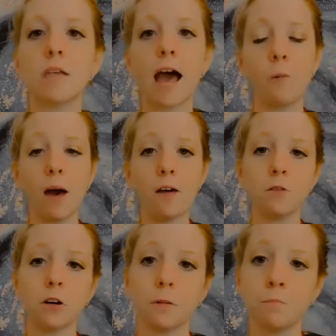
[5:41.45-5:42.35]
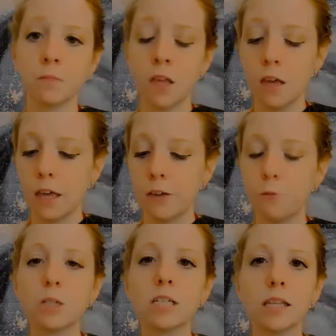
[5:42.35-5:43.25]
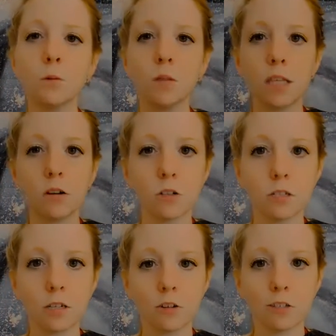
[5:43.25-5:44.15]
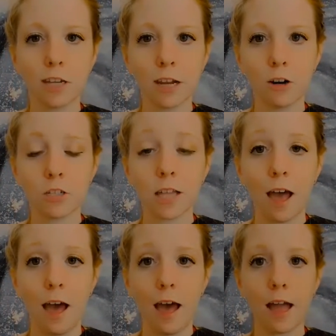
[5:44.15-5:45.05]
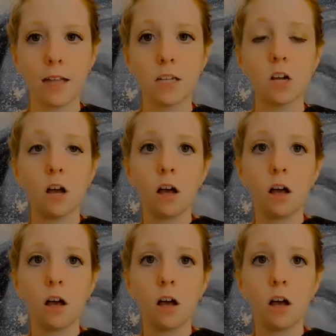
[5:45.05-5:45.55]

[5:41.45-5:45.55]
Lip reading: However, if we're dealing with years and years and years and